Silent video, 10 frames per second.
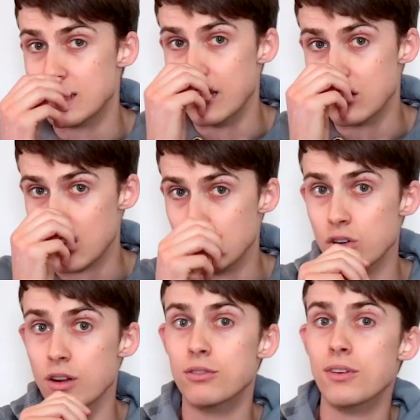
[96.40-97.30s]
days can
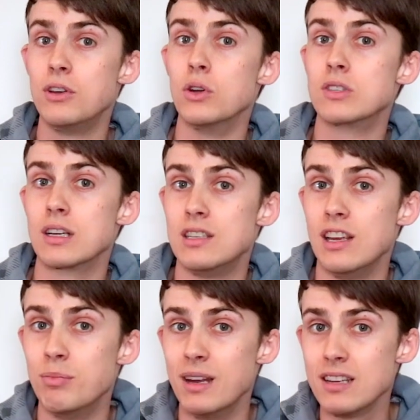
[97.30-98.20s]
shoot at 50 or 60
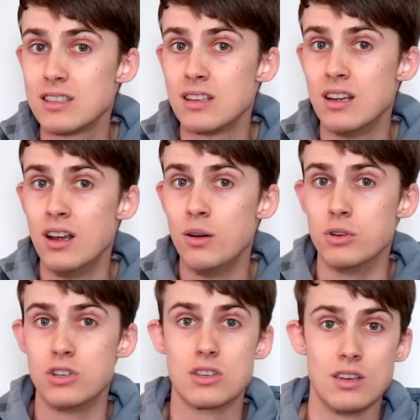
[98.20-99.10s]
FPS,
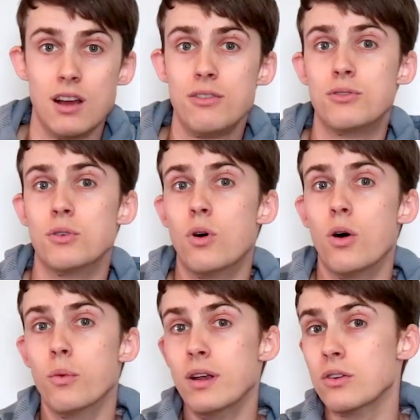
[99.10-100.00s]
which is enough for
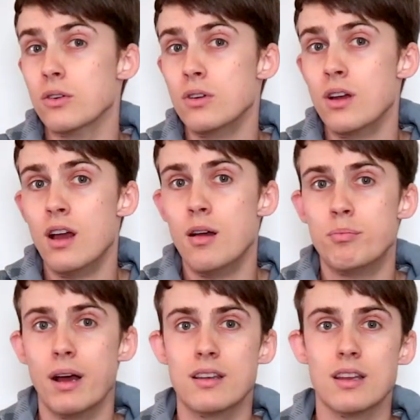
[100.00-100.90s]
what we do,
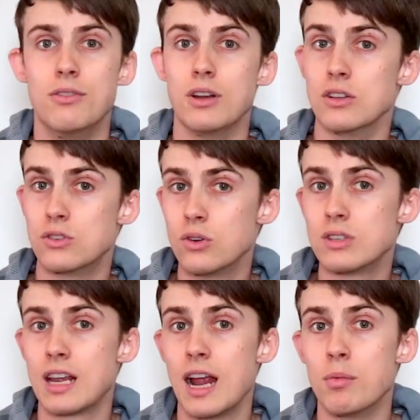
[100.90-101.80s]
but if you can source
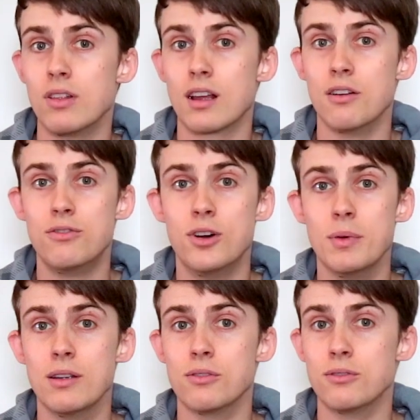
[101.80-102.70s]
a camera that can film
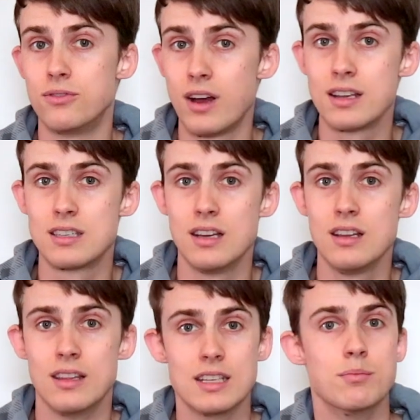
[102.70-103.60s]
even faster,
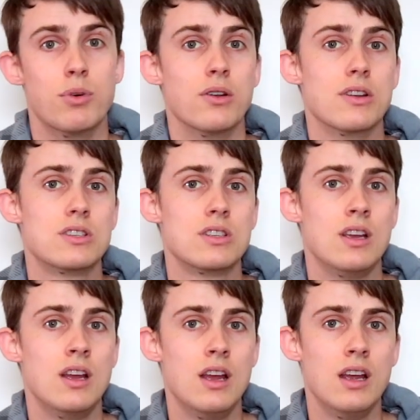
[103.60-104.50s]
that's a bonus.
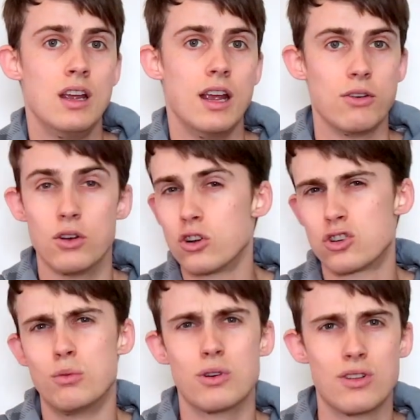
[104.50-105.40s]
If you're not
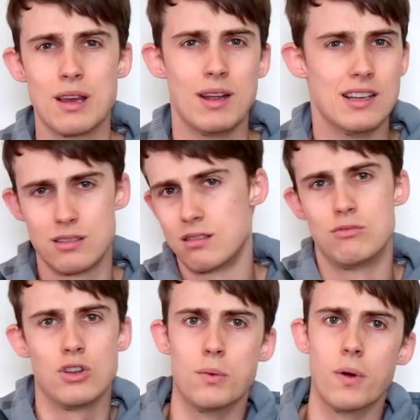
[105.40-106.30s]
sure what all that means,
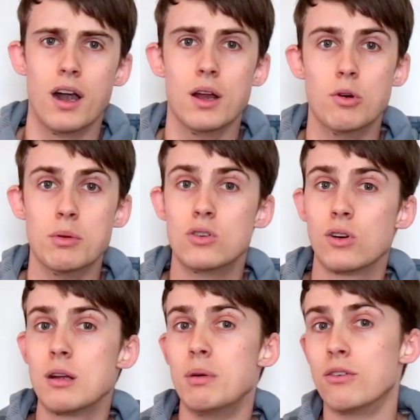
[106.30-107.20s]
don't worry, we'll be
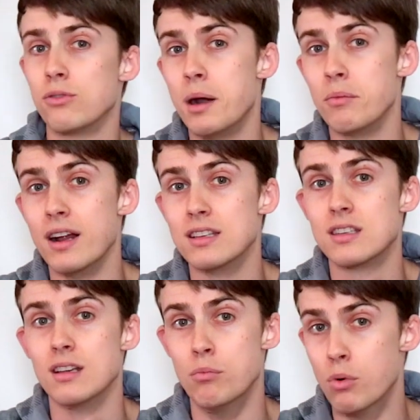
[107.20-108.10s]
talking about frame
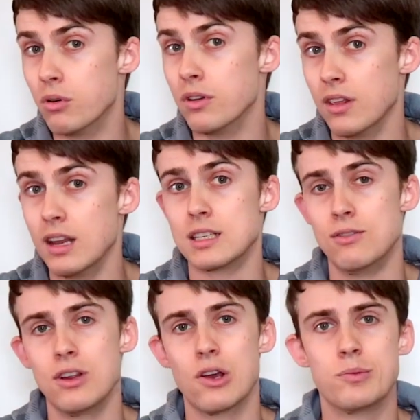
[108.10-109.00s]
rates more in the next
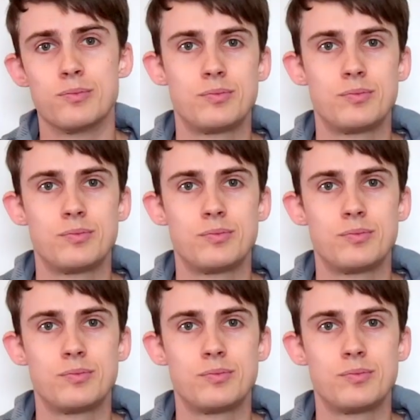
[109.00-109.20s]
video.